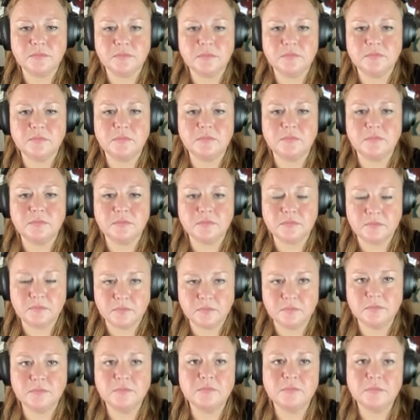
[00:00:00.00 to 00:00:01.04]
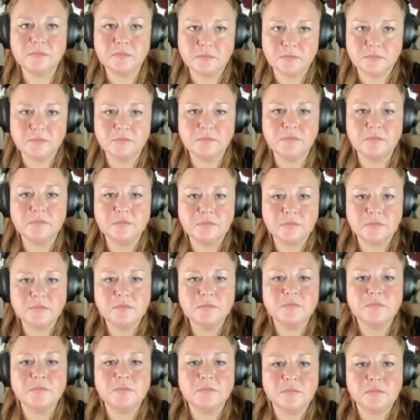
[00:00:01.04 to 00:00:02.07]

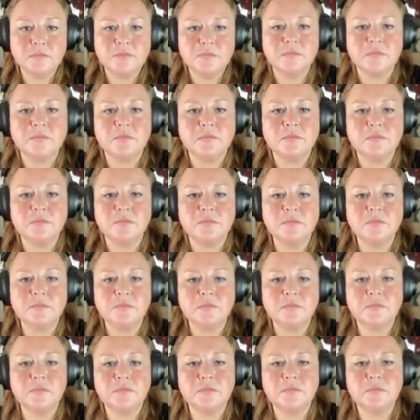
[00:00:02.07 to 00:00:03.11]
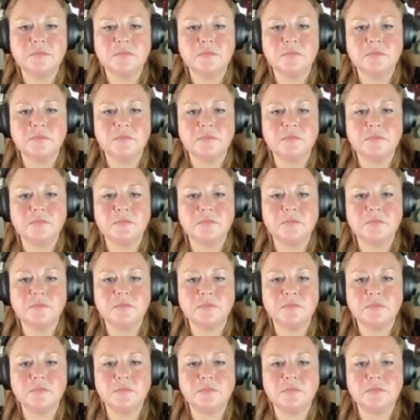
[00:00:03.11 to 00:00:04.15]

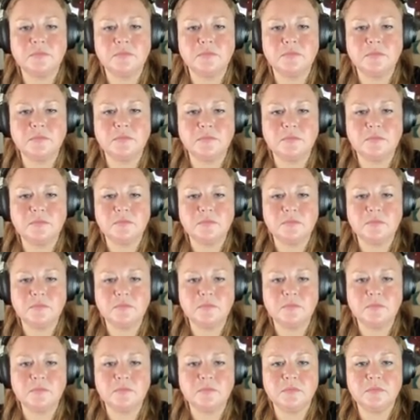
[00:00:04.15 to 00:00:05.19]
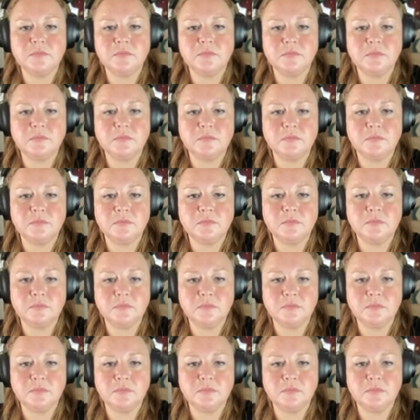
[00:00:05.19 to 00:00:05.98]
No words are spoken by the person on screen.